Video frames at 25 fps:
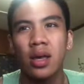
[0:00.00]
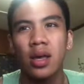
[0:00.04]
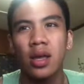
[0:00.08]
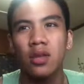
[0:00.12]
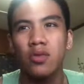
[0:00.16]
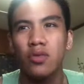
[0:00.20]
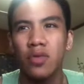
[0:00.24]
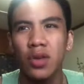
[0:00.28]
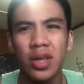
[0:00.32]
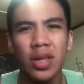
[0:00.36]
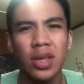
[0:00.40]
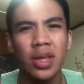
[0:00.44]

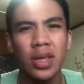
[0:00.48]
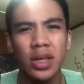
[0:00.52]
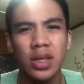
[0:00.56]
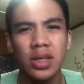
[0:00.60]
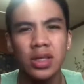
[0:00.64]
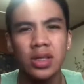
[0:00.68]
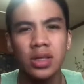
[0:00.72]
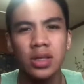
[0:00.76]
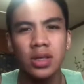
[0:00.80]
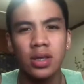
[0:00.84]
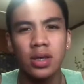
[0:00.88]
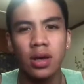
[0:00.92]
it really
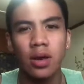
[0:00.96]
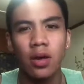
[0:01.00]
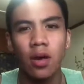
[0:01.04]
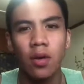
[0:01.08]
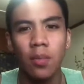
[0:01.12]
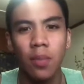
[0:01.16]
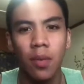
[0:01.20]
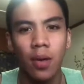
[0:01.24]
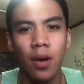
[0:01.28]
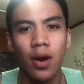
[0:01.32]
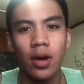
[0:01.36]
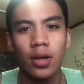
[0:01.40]
is
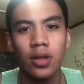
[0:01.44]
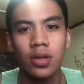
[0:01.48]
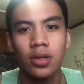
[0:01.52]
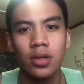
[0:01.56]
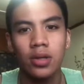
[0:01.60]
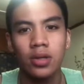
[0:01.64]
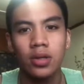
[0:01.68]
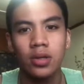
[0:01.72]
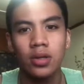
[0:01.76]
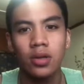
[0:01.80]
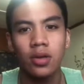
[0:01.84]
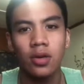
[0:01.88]
a part
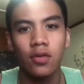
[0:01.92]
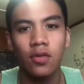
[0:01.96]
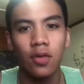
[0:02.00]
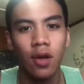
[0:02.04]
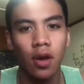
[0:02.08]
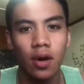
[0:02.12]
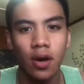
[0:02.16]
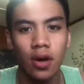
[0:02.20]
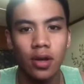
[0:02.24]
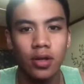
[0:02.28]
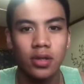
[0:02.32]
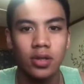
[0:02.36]
of
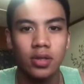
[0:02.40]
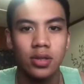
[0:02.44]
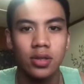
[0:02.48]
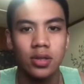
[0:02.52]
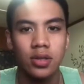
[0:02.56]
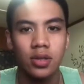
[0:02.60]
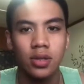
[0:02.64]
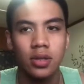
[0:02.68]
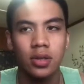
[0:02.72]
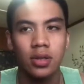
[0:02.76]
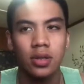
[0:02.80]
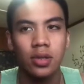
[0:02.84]
art.
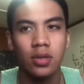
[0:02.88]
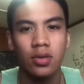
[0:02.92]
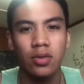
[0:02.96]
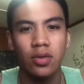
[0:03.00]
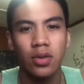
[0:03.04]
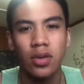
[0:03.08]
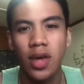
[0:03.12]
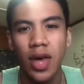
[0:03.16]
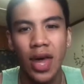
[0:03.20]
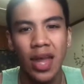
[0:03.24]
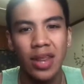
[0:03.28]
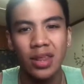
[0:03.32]

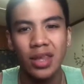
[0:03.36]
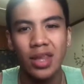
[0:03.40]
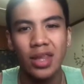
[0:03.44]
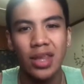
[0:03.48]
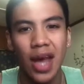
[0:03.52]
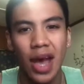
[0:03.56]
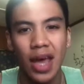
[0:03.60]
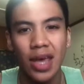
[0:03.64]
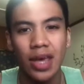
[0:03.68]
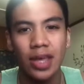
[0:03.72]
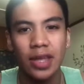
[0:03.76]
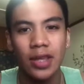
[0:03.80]
You can't
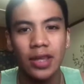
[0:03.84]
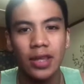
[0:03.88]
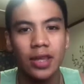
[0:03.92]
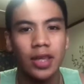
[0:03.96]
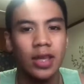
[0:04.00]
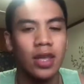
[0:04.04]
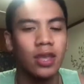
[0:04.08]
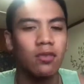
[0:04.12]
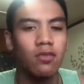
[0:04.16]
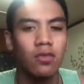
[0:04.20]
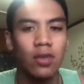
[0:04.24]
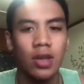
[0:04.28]
deny it.
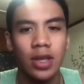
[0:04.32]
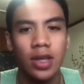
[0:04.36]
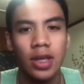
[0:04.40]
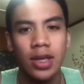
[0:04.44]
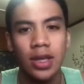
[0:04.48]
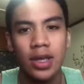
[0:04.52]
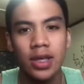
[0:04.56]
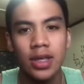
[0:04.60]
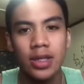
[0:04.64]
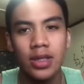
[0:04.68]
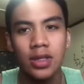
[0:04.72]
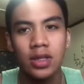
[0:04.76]
It
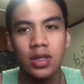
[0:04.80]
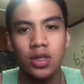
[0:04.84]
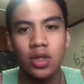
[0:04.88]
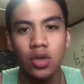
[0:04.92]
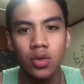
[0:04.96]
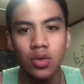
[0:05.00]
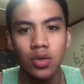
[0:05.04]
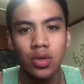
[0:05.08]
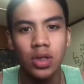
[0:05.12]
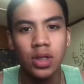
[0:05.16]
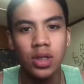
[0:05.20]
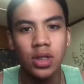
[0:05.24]
really is
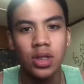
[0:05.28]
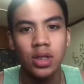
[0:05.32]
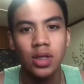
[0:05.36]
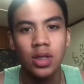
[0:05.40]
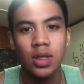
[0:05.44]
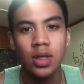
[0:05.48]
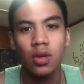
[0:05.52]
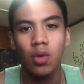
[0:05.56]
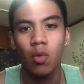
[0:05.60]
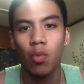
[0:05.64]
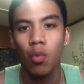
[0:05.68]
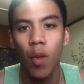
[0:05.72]
used
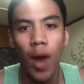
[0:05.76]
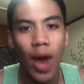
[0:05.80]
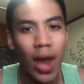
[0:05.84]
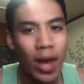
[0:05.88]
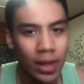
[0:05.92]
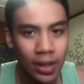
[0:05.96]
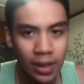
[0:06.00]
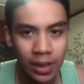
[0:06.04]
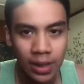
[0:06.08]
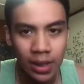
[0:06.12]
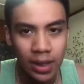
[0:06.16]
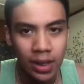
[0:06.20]

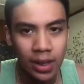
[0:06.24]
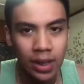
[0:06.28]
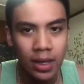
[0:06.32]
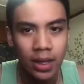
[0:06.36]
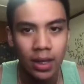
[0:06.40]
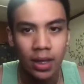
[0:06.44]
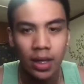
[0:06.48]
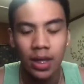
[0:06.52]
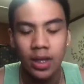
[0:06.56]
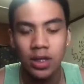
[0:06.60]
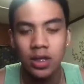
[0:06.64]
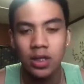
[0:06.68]

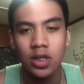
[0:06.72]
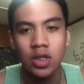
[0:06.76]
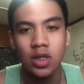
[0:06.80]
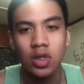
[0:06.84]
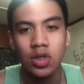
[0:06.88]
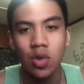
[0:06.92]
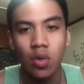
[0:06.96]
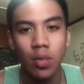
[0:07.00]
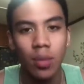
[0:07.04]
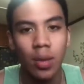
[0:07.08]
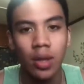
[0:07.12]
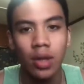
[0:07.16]
widely in
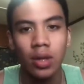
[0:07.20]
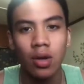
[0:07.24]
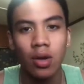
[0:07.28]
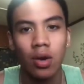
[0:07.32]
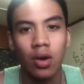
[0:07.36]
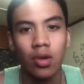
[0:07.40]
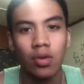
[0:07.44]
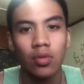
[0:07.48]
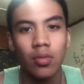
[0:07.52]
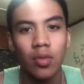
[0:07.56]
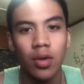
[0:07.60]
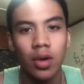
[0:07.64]
so many
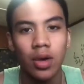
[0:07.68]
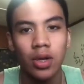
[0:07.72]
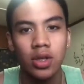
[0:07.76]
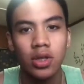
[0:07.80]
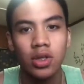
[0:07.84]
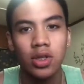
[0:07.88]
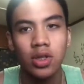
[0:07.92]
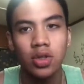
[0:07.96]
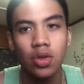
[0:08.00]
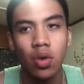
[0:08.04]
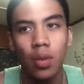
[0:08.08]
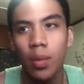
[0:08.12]
artworks,
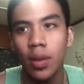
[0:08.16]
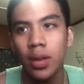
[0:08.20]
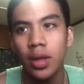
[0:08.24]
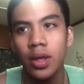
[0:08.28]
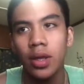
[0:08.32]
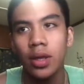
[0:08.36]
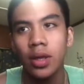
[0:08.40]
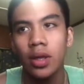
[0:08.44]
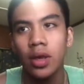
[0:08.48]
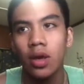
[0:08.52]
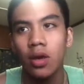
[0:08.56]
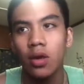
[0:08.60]
so
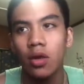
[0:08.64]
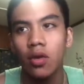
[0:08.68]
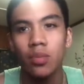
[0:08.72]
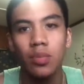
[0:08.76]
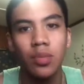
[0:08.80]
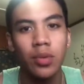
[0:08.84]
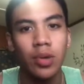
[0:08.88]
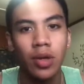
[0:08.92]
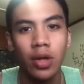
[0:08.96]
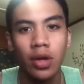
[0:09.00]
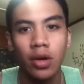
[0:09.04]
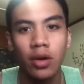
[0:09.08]
many
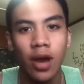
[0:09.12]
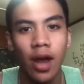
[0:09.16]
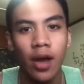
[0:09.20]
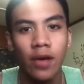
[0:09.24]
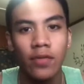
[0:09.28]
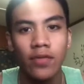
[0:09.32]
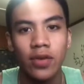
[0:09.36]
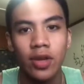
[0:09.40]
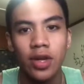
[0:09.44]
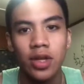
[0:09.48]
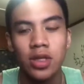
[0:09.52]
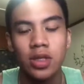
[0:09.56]
computer
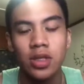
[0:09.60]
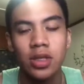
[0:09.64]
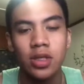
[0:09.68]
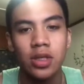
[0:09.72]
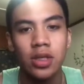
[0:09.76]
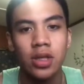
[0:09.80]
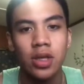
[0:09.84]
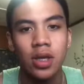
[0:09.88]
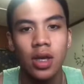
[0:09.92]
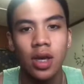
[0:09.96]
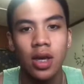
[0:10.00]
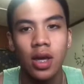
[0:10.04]

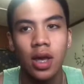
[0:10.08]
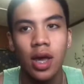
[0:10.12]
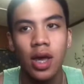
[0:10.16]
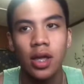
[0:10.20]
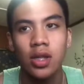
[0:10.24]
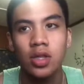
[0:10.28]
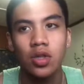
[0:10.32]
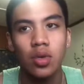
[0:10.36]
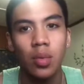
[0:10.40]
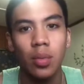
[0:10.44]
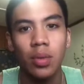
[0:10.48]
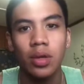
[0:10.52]
graphics,
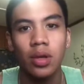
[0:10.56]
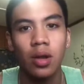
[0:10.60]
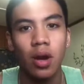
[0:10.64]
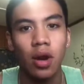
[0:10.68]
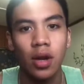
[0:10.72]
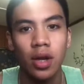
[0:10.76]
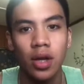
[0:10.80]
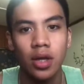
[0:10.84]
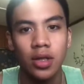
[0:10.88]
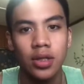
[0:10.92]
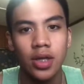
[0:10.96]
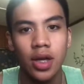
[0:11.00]
and so many
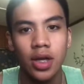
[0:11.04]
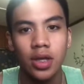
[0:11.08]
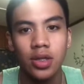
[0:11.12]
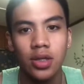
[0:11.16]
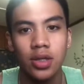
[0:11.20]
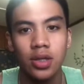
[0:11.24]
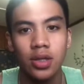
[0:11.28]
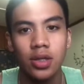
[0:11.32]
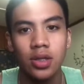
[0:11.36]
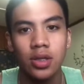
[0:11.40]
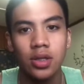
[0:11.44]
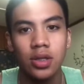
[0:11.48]

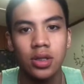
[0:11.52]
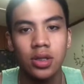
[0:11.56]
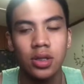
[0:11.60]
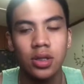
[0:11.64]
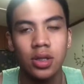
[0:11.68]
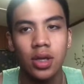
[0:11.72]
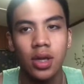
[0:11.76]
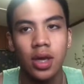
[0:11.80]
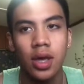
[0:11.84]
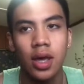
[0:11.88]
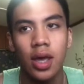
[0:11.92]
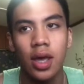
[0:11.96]
architectures,
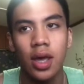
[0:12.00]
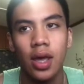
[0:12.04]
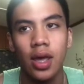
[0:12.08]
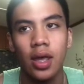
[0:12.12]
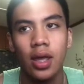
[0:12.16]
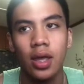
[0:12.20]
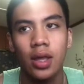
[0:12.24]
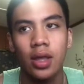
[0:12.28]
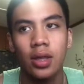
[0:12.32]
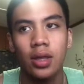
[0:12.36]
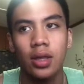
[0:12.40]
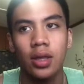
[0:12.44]

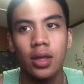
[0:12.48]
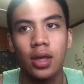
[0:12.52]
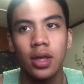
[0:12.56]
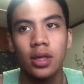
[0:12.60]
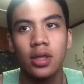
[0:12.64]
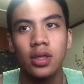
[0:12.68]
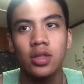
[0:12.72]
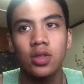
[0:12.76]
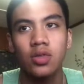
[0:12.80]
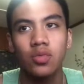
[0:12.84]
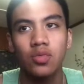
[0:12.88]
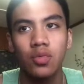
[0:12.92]
and
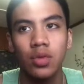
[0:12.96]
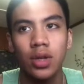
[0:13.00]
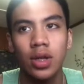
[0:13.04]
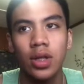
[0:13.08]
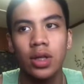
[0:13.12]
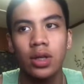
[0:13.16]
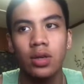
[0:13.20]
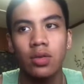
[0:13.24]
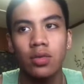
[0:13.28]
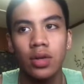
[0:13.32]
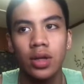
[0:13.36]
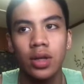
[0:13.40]
it is
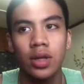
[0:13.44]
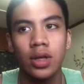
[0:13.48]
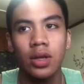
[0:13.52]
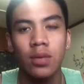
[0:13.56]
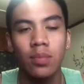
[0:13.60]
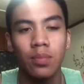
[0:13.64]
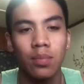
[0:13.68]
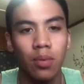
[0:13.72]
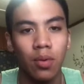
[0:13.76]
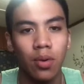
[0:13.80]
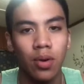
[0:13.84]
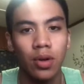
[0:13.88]
really, really
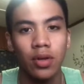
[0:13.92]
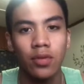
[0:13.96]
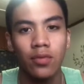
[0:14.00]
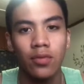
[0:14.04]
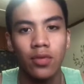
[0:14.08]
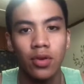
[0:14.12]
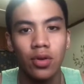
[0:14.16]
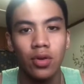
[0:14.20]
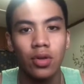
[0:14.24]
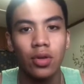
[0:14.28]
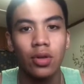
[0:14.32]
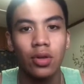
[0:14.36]
important
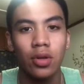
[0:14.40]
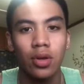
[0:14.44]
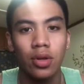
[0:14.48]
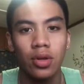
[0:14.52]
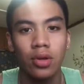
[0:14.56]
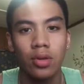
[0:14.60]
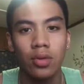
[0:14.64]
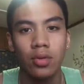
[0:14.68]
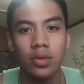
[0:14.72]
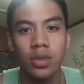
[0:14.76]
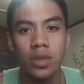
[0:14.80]
for you to learn those